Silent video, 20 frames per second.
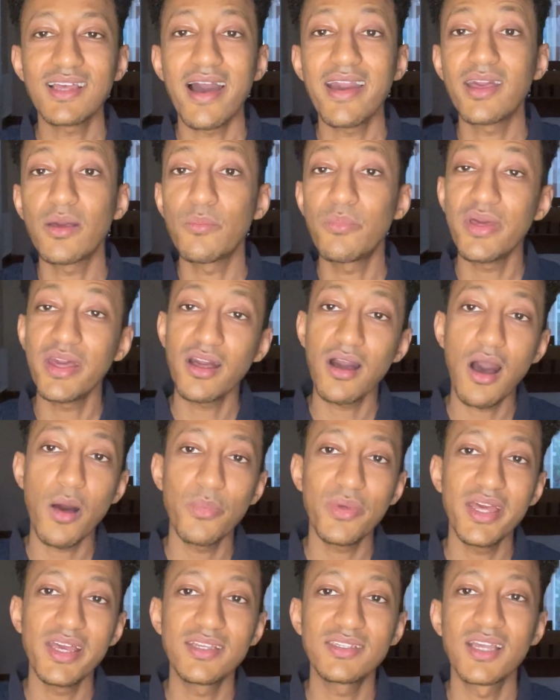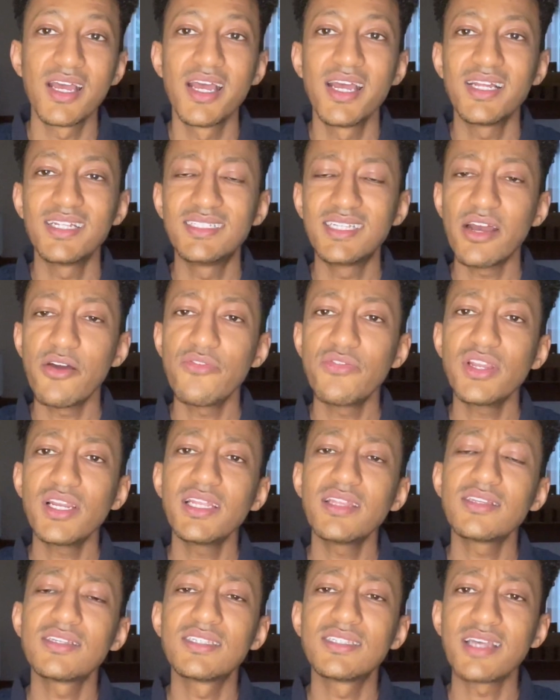can pick up is definitely
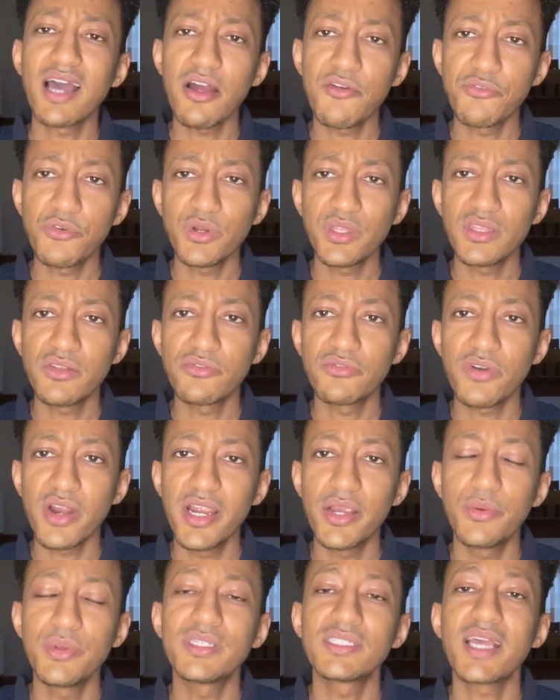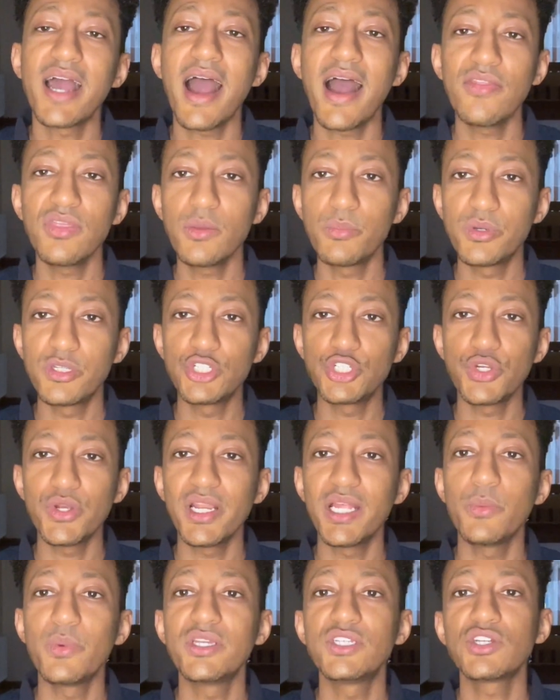the saffron in the fragrance and the patchouli,
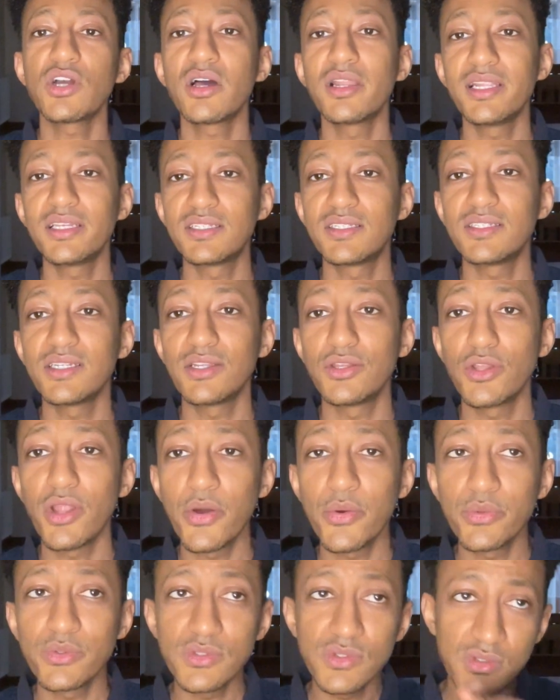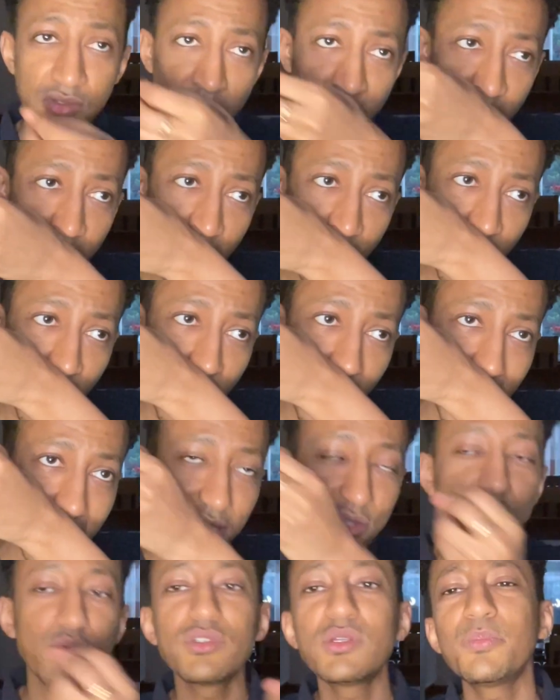which are listed notes. I
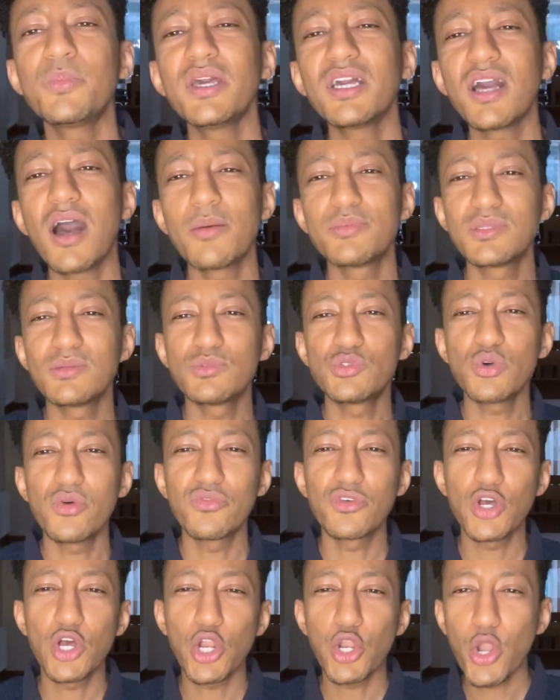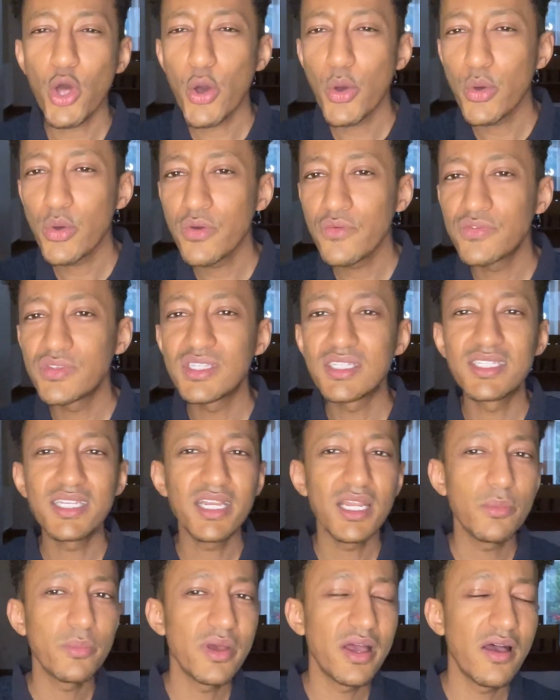can also pick up some sort of cloves,
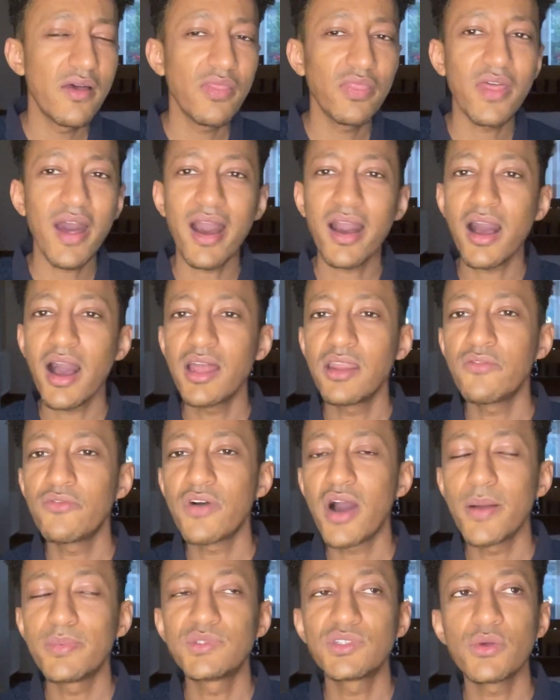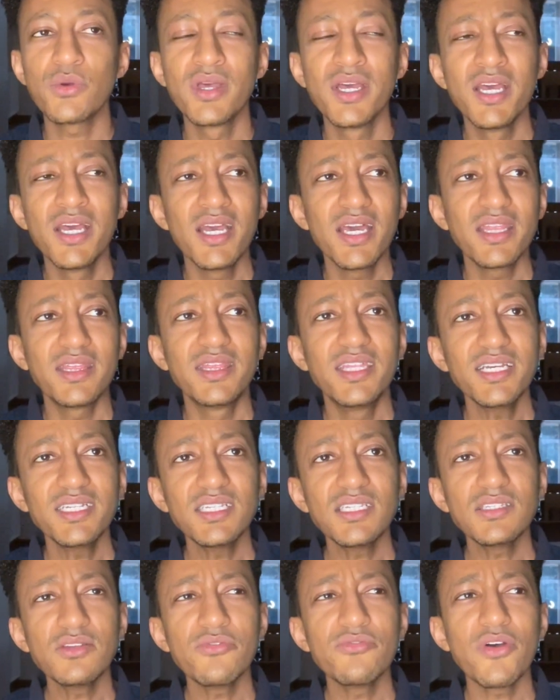cinnamon, that kind of vibe. So this
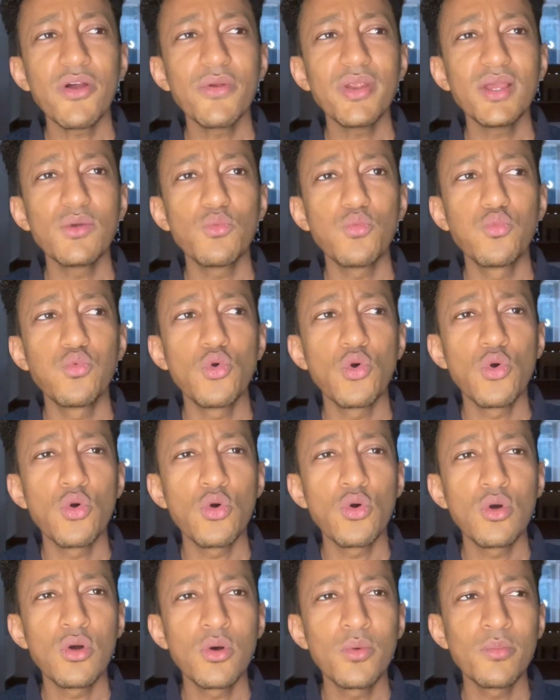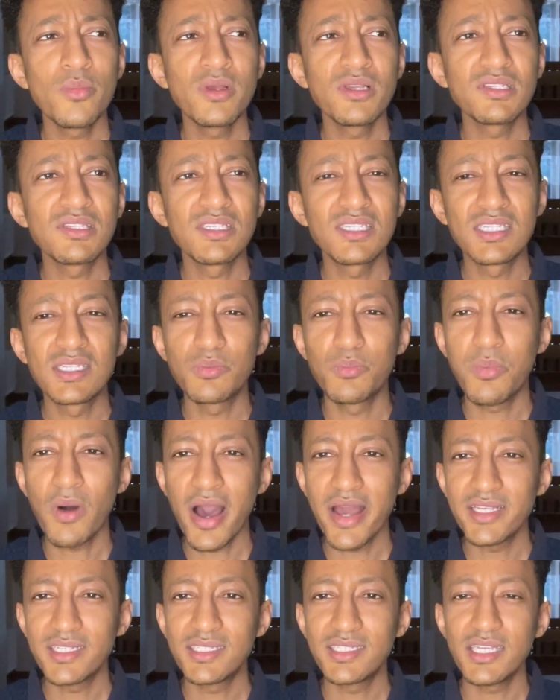is a very warm,
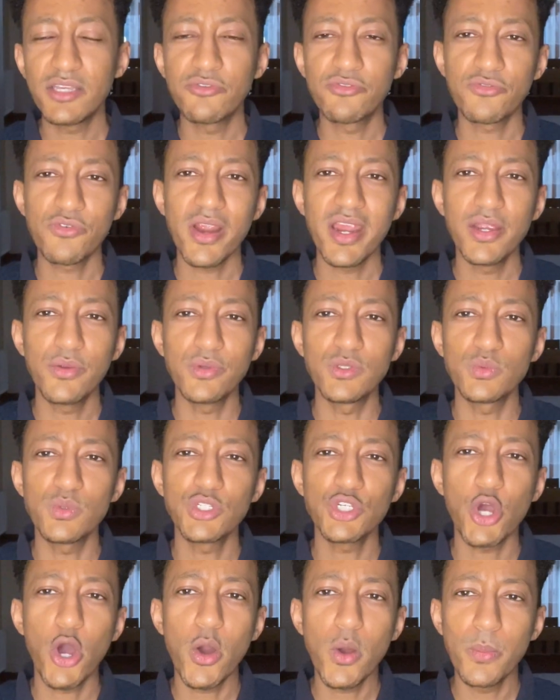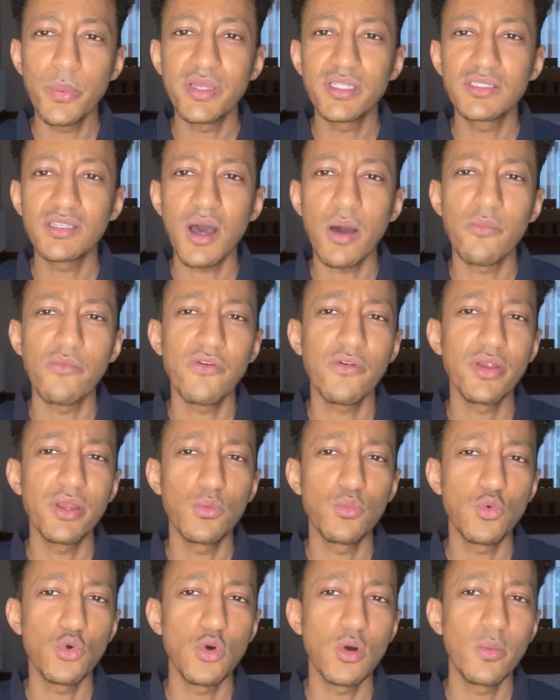spicy fragrance, which opens up very
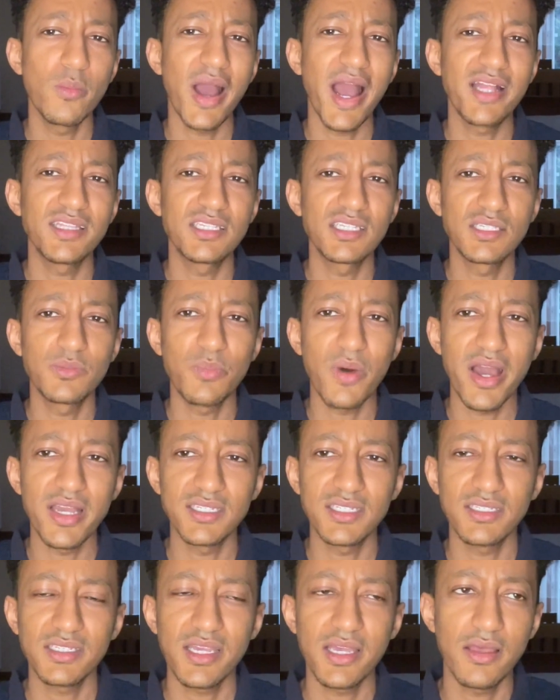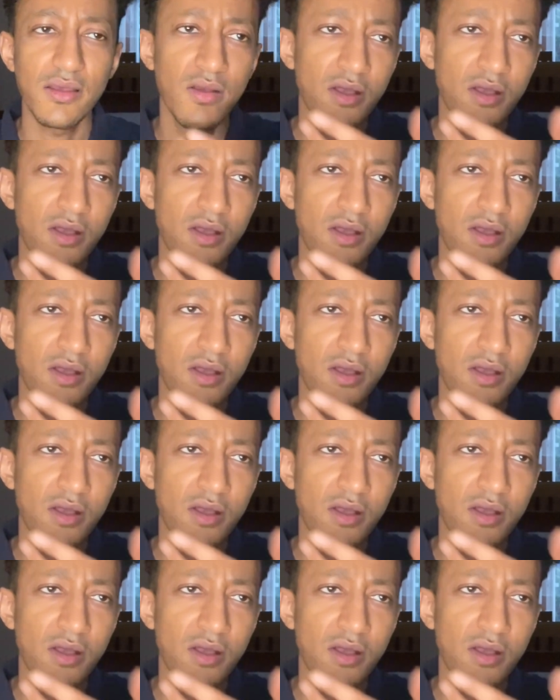warm and spicy.